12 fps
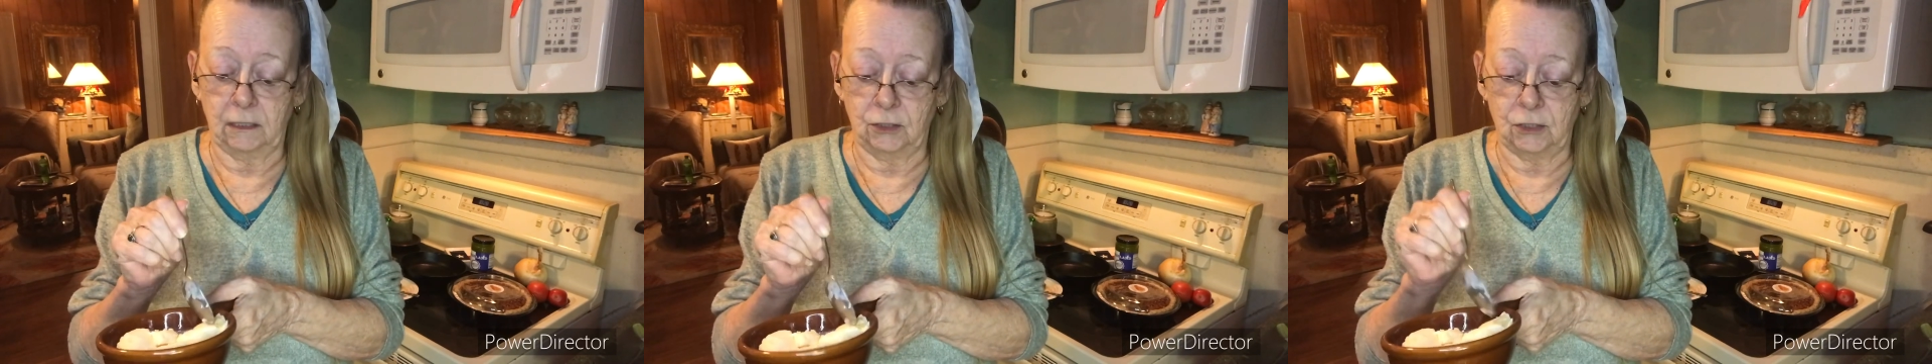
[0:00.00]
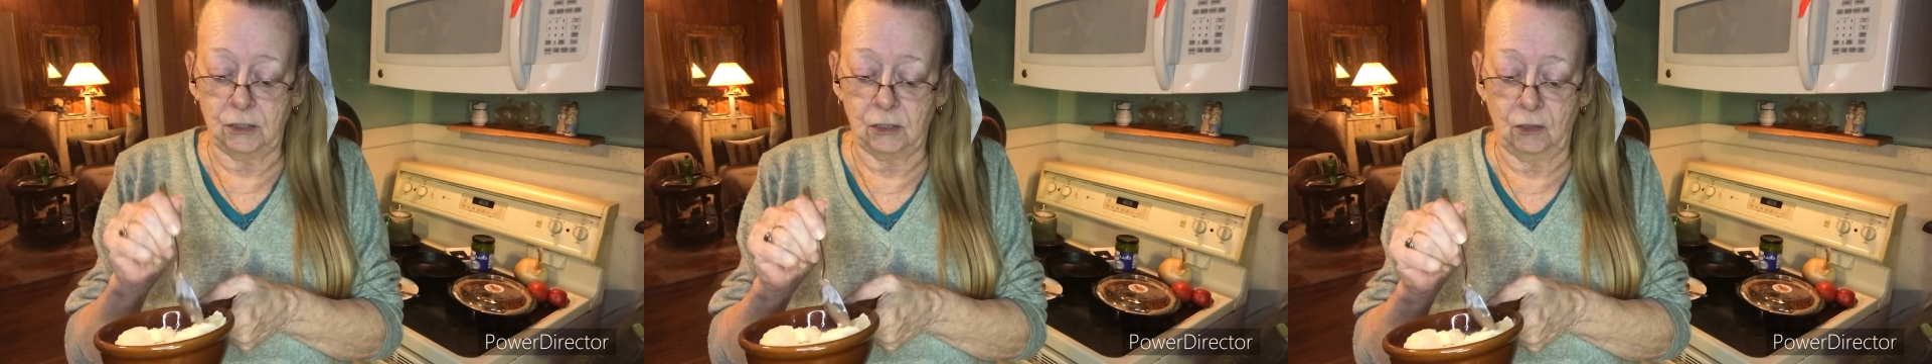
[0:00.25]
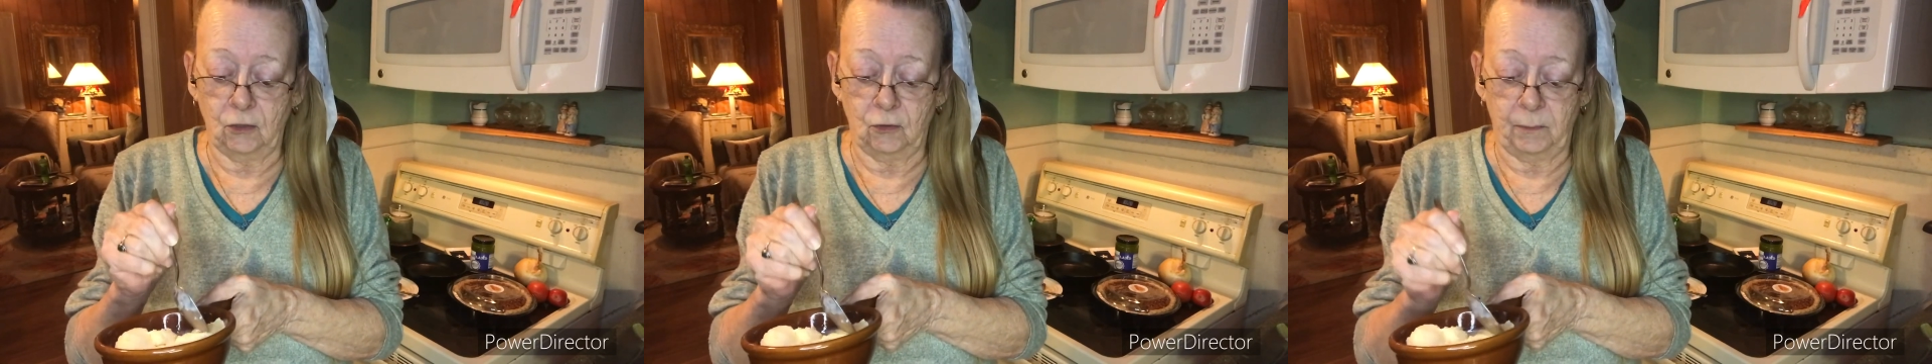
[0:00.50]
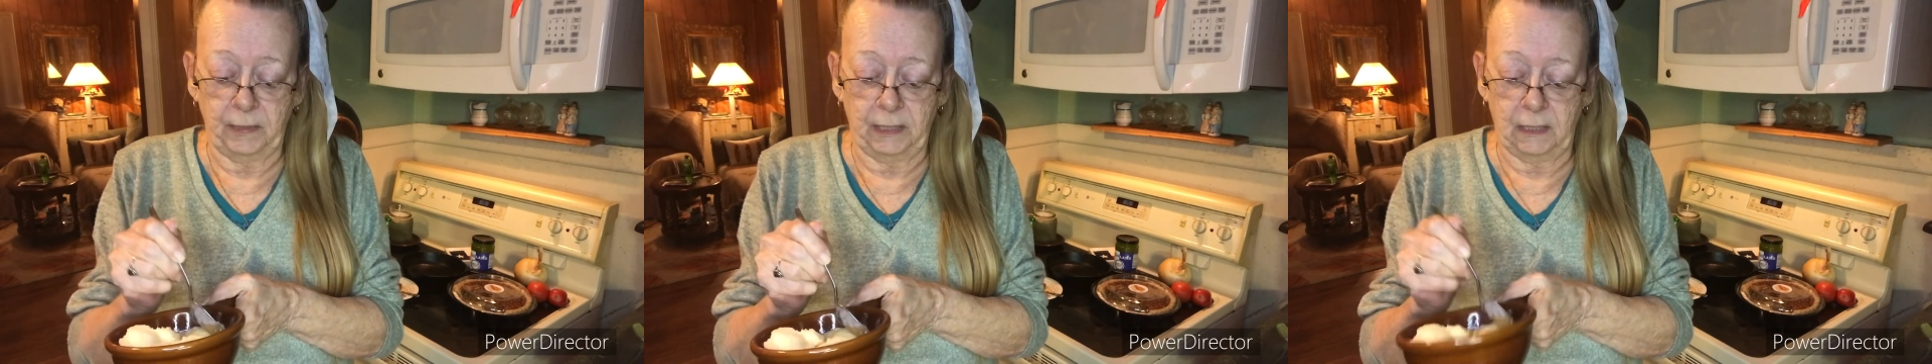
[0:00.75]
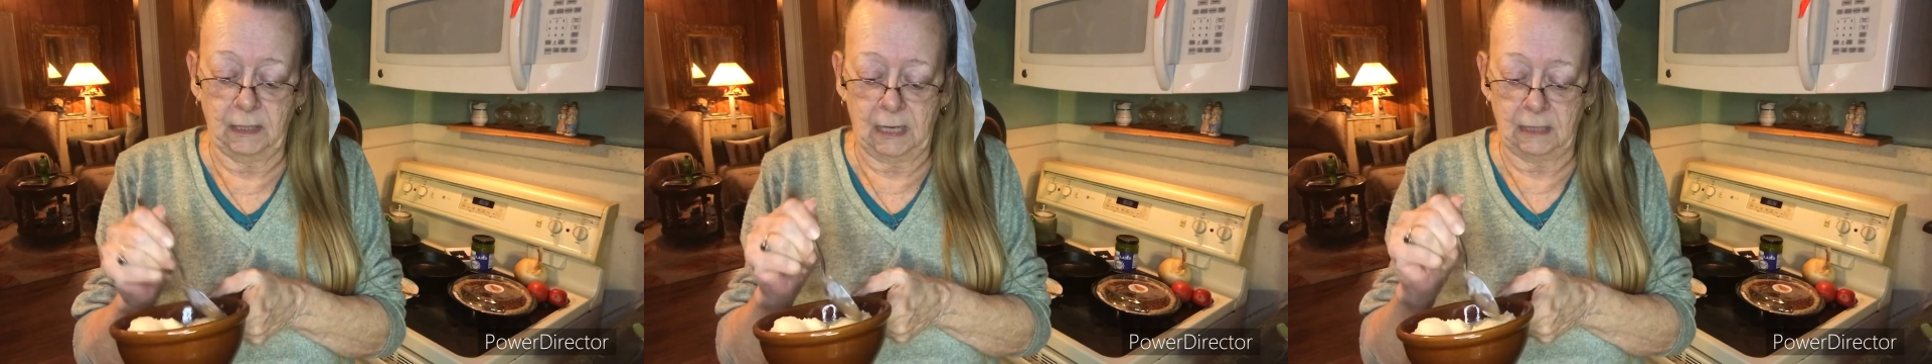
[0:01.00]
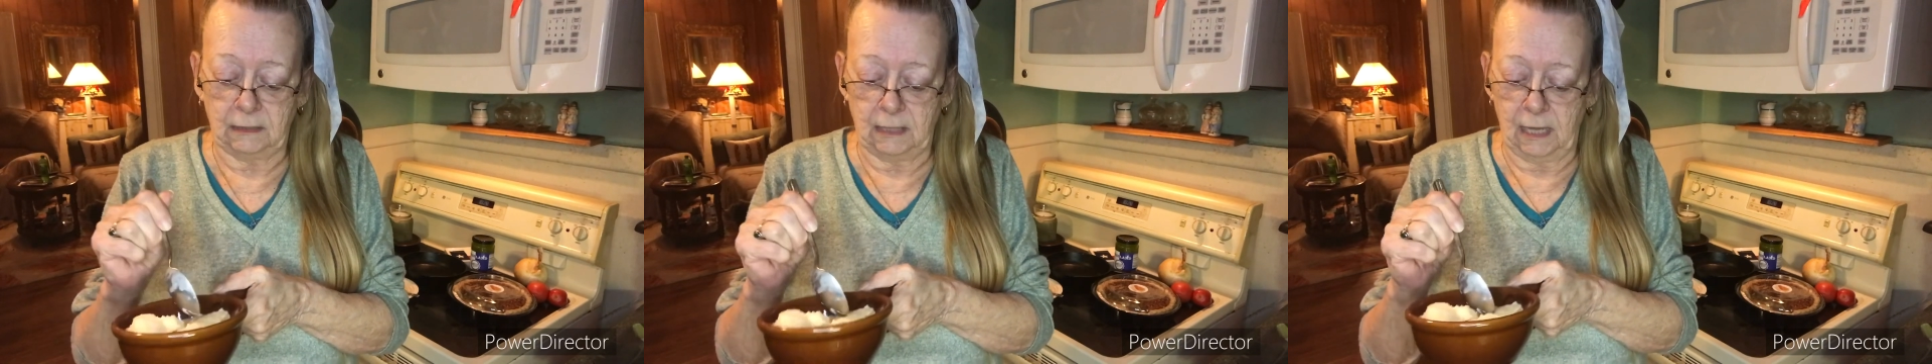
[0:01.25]
just a little bit
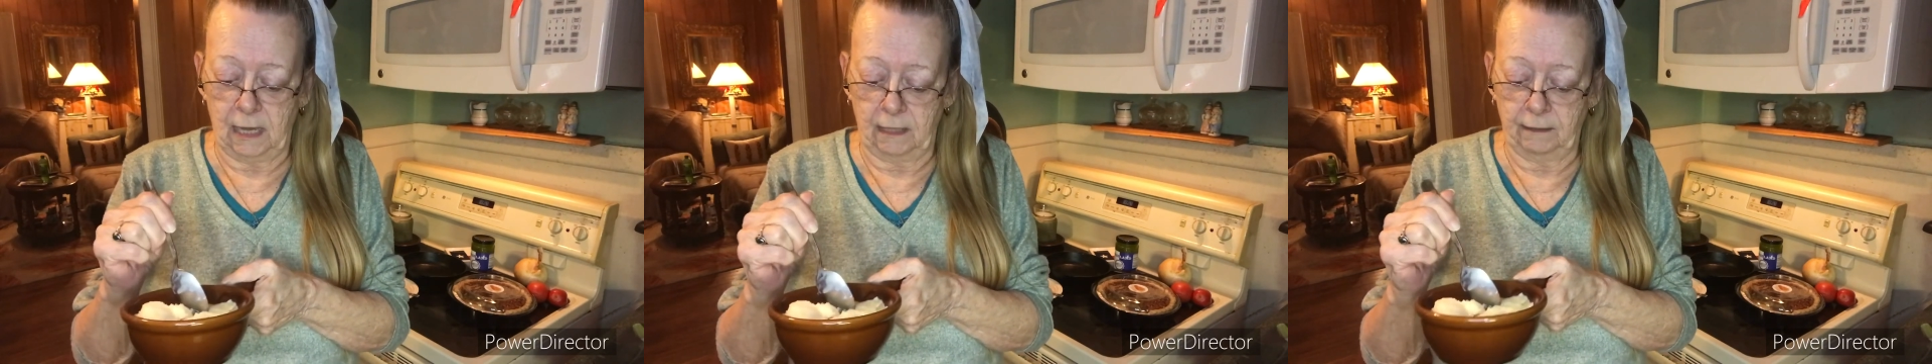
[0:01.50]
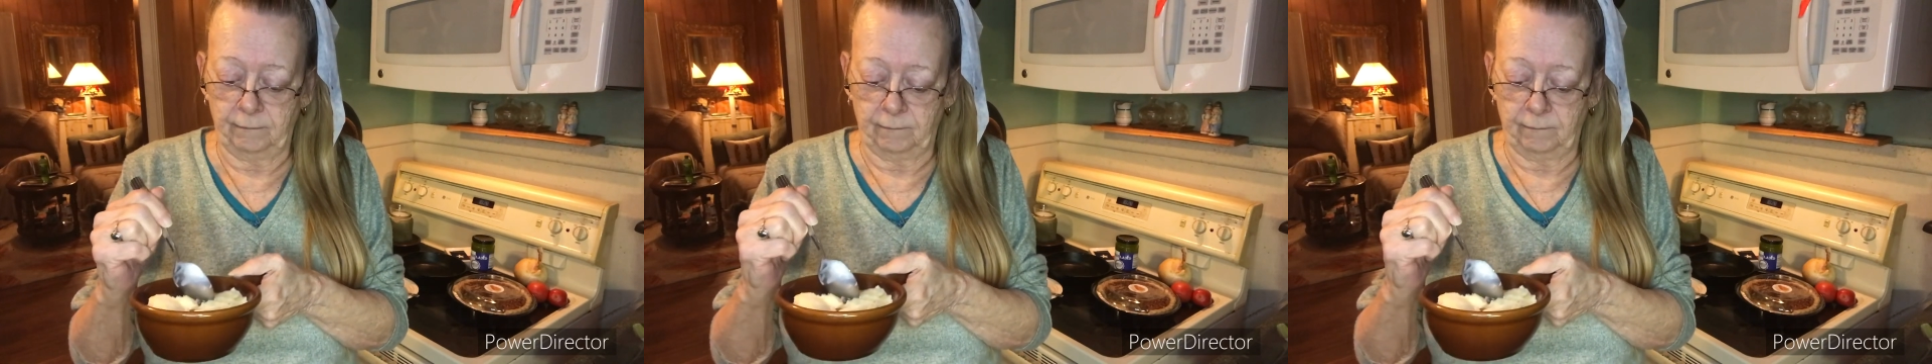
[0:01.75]
like that.